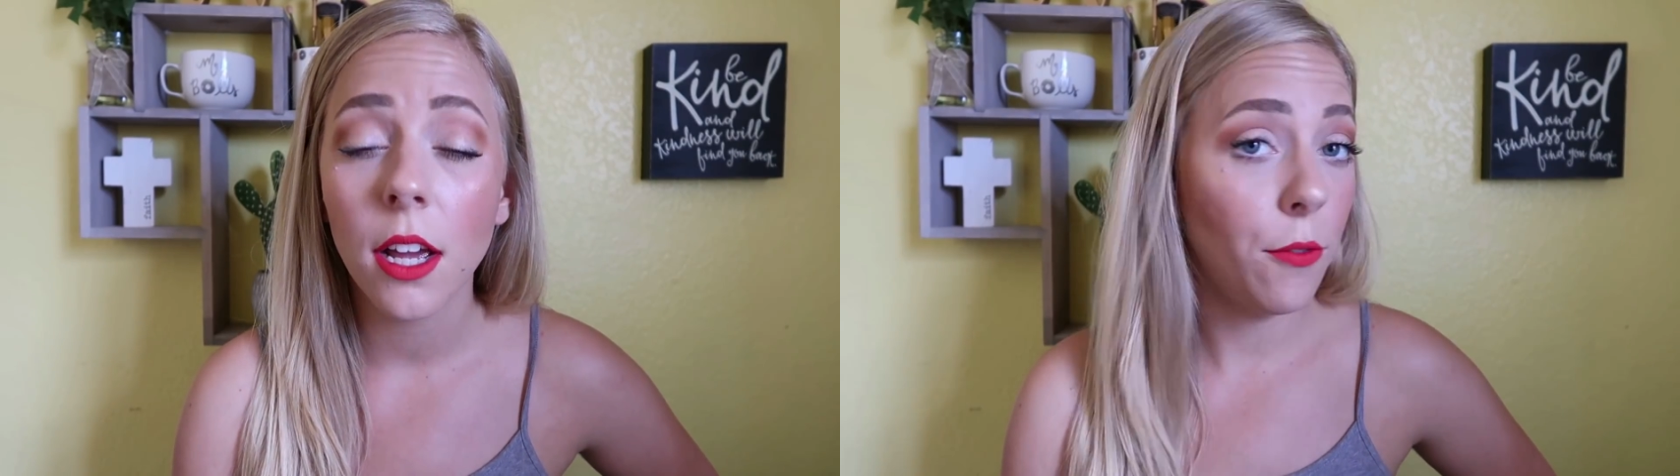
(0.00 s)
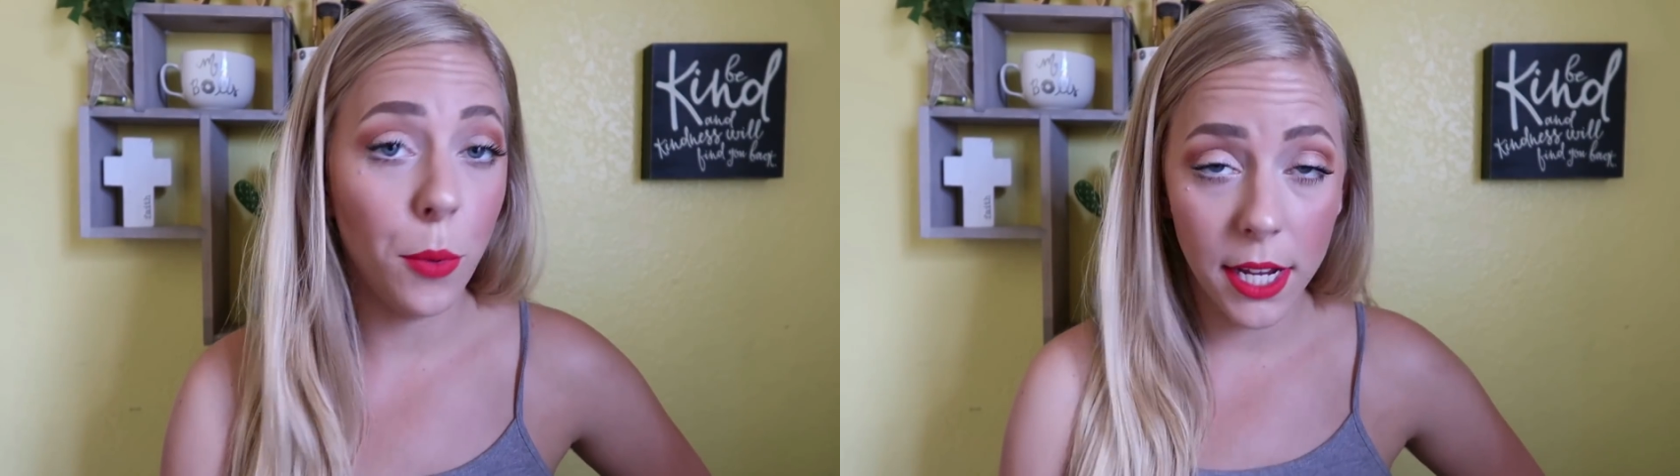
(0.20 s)

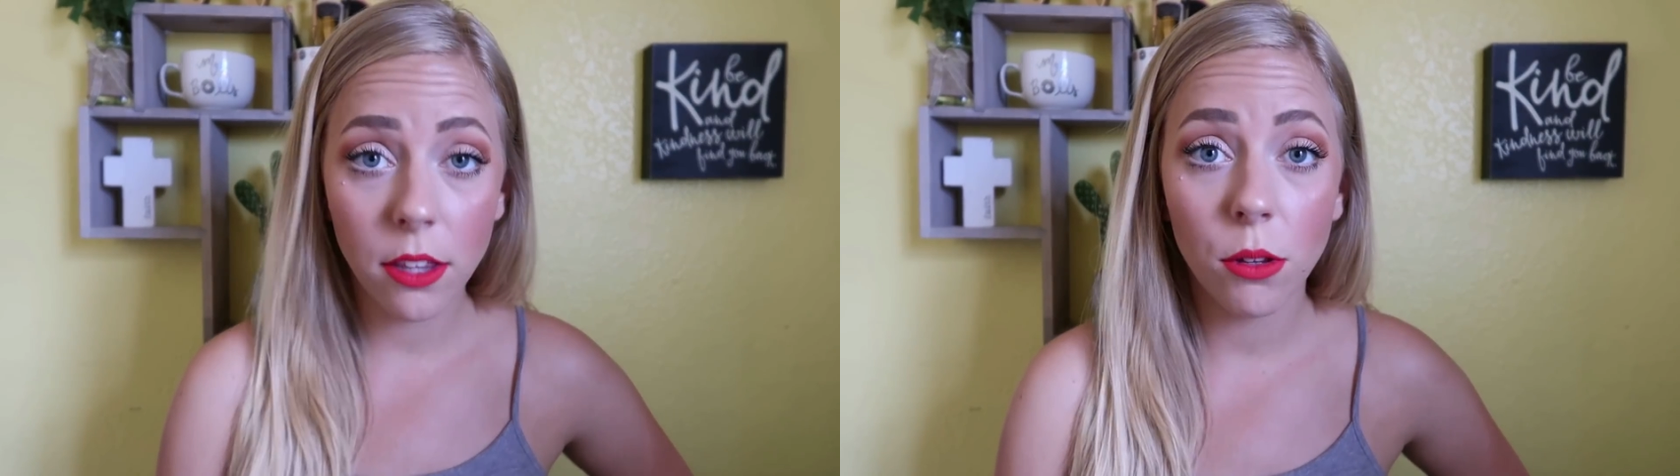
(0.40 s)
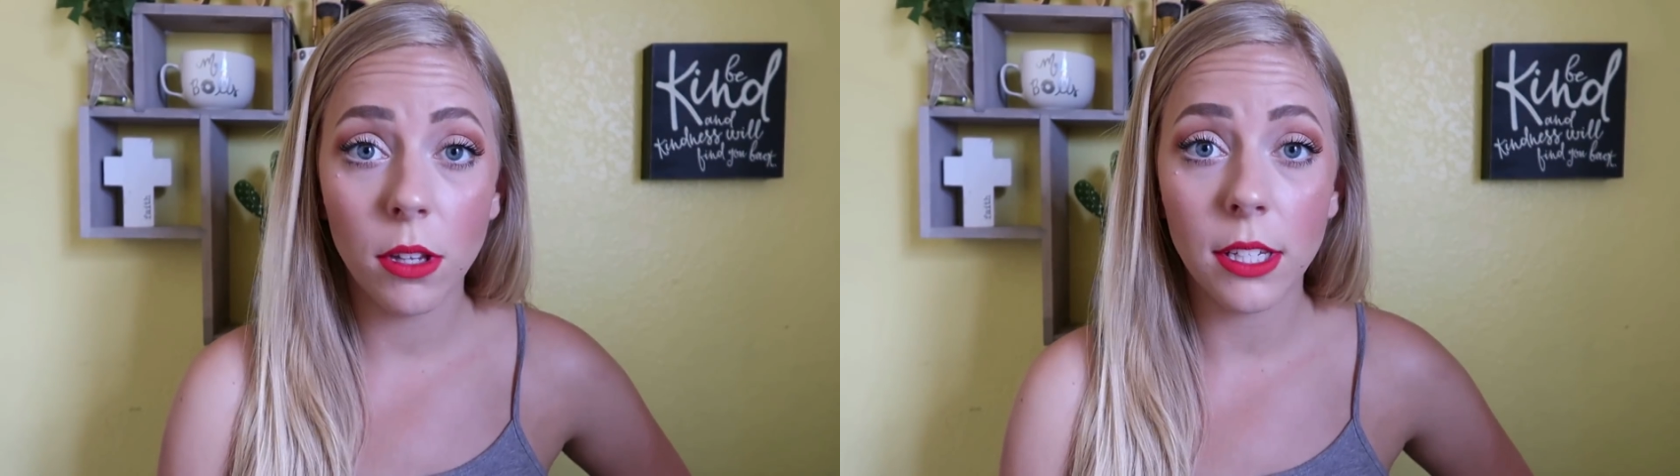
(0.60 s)
If we
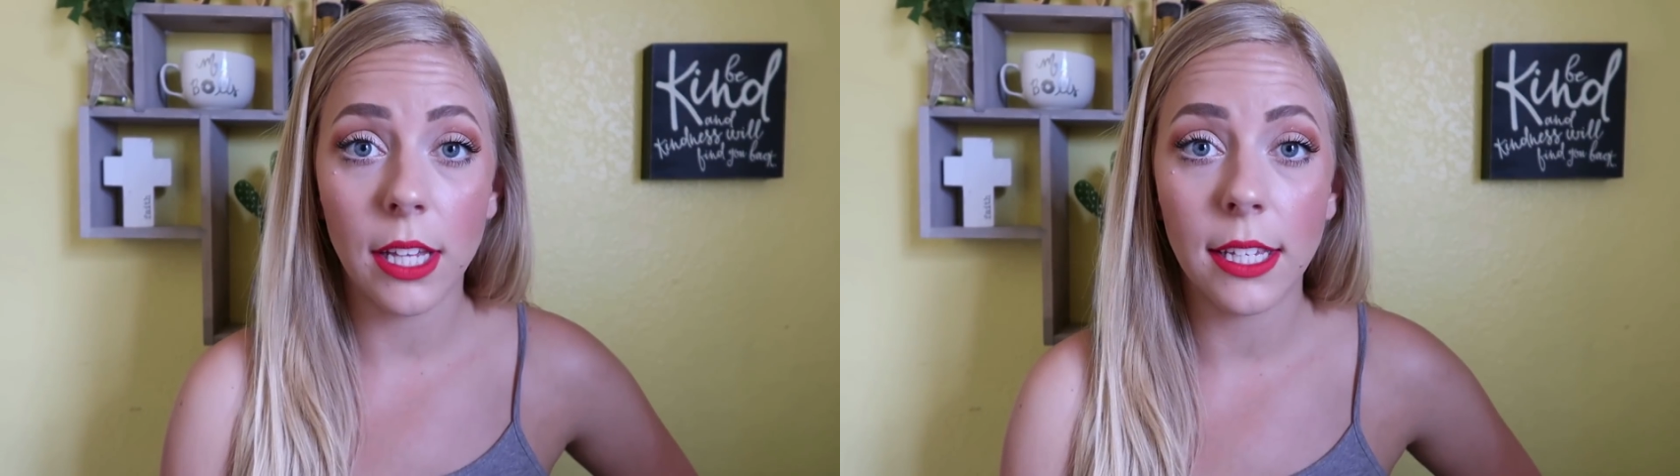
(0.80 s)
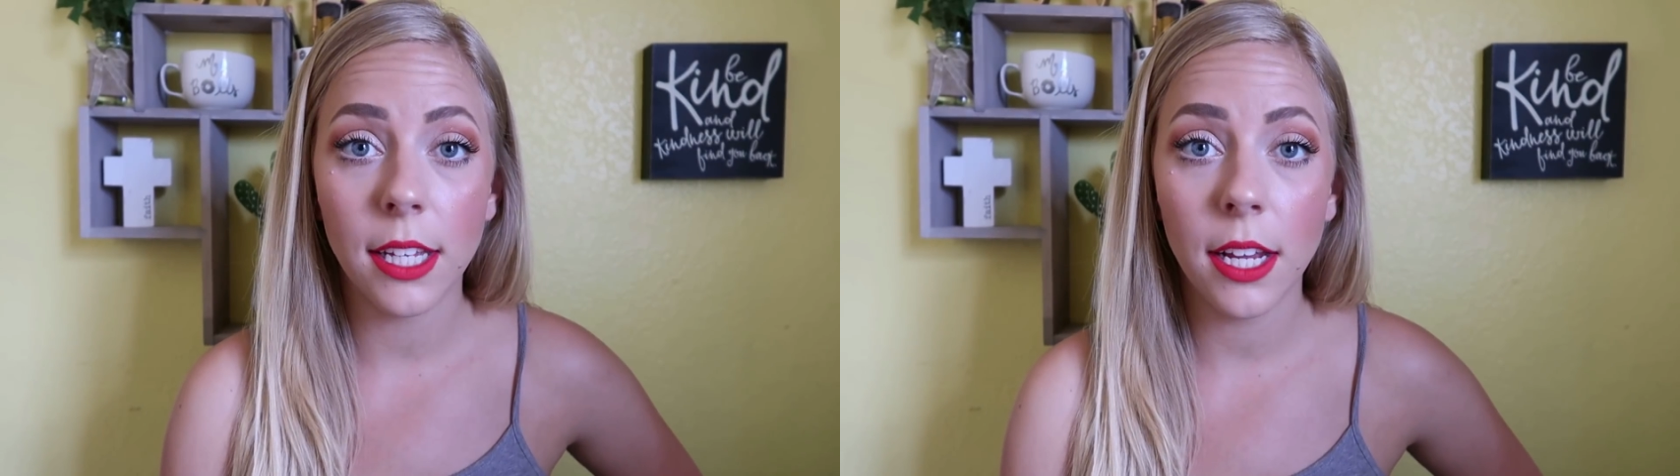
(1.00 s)
get through this
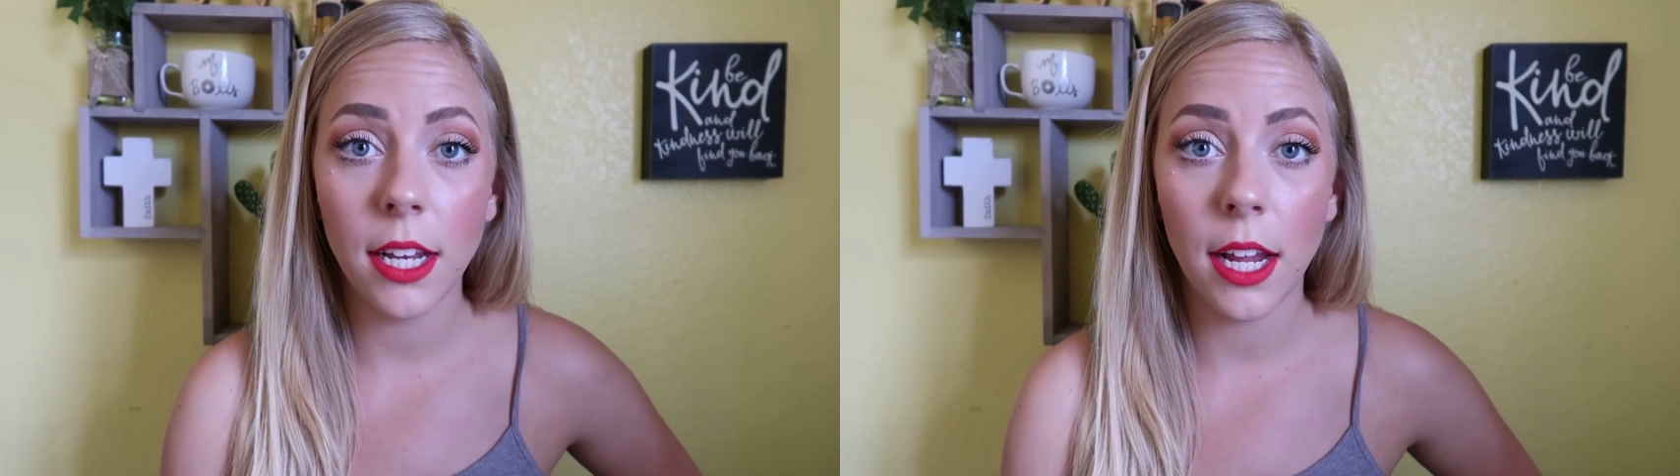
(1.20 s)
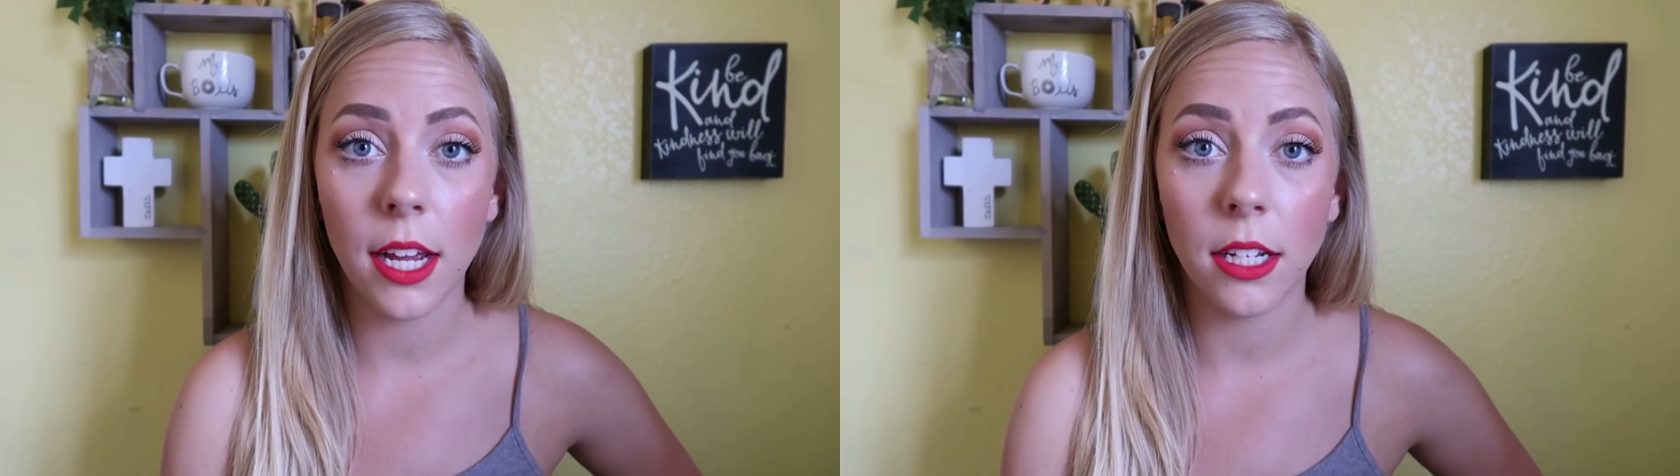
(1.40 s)

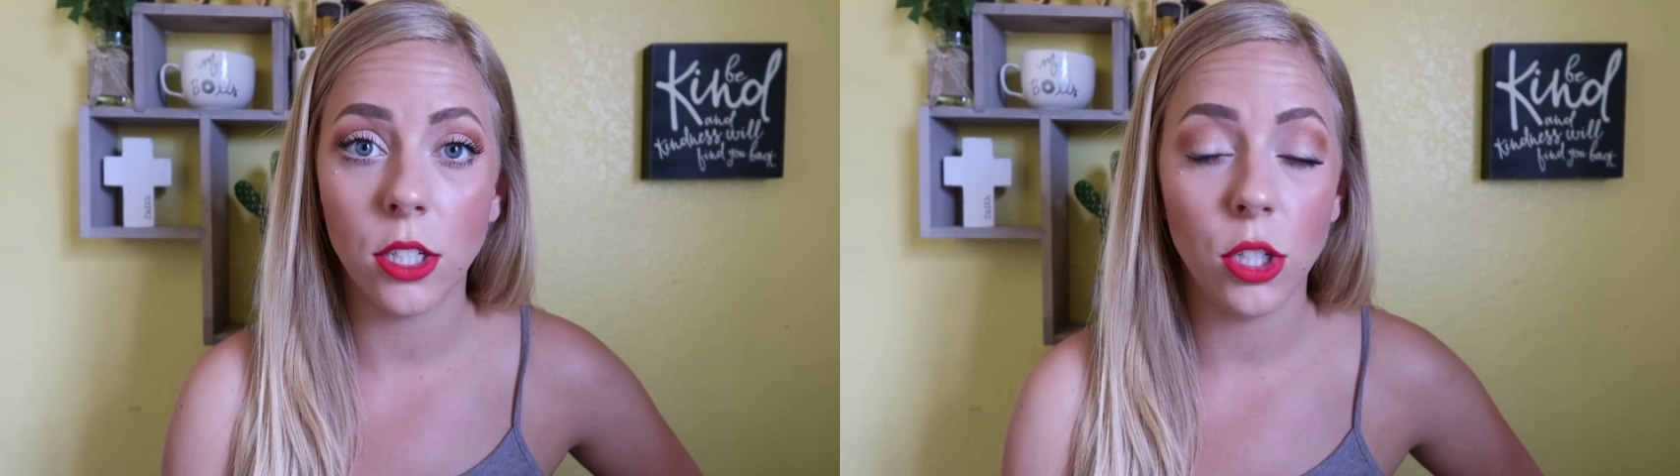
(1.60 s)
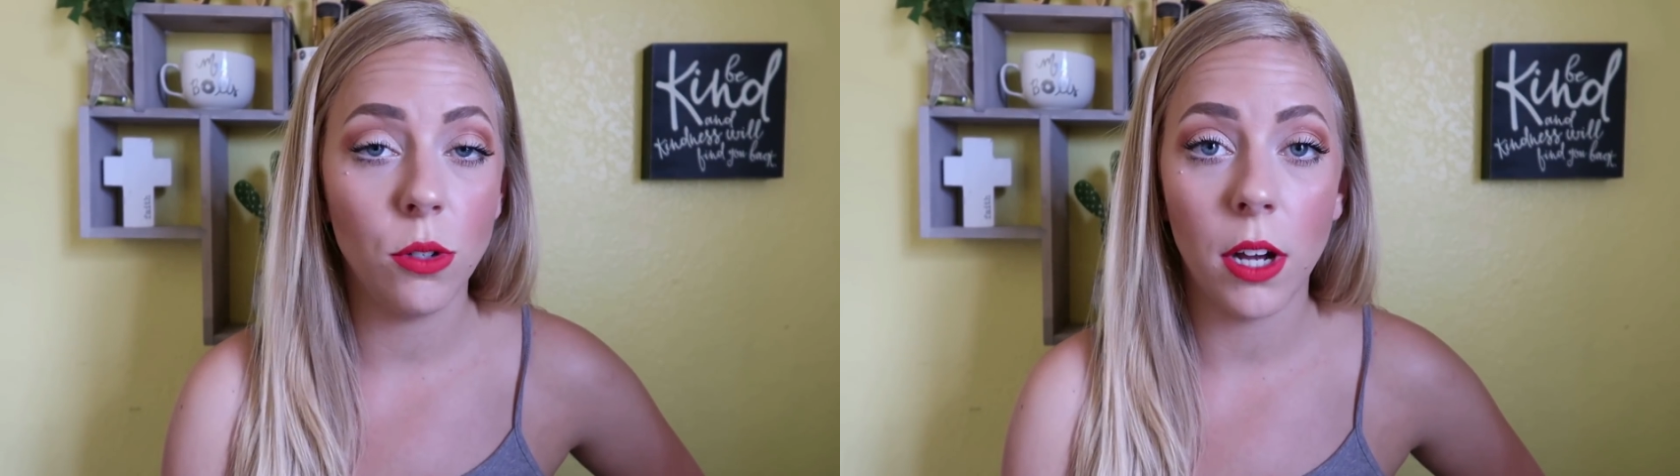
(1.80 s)
lesson
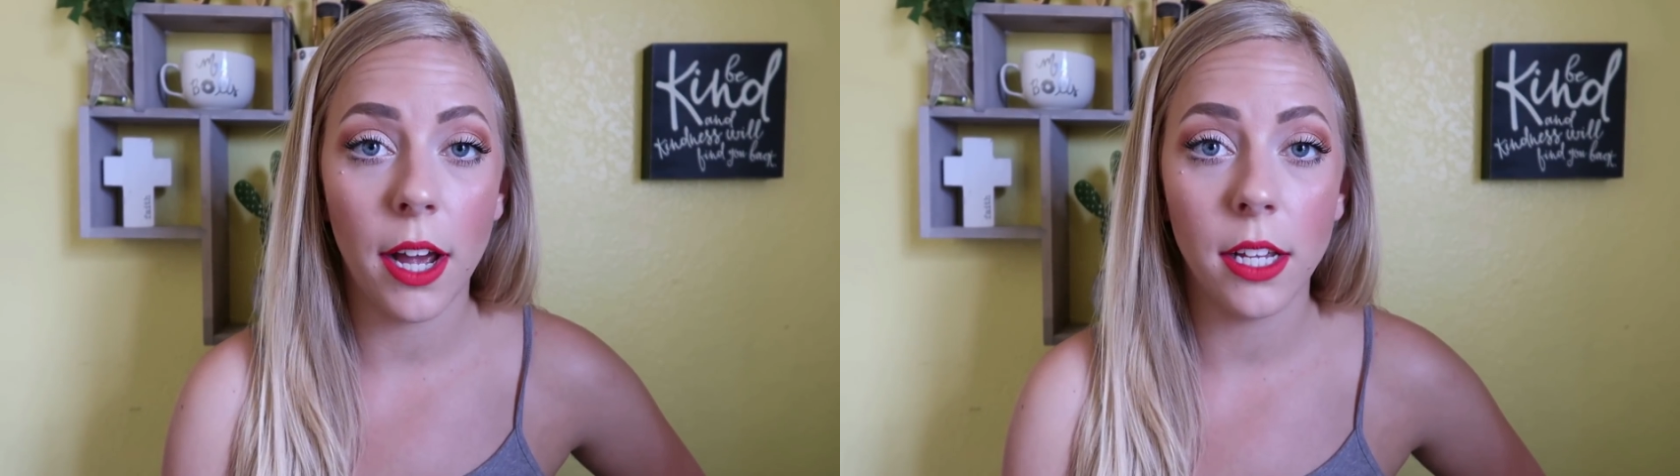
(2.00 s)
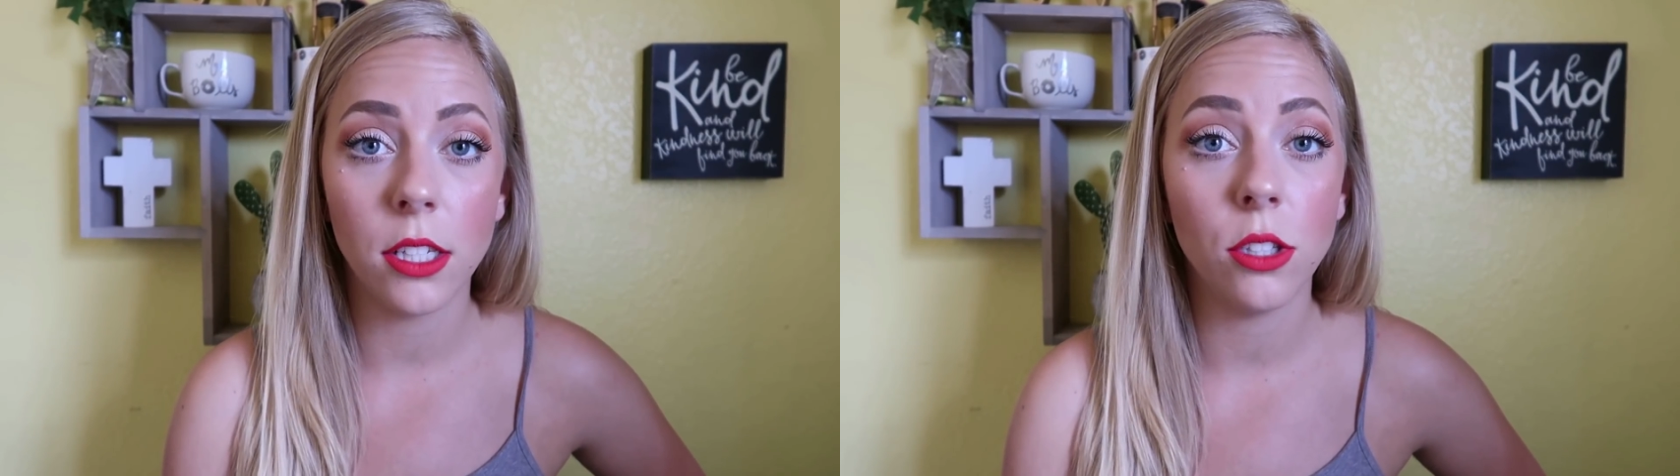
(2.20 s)
and you guys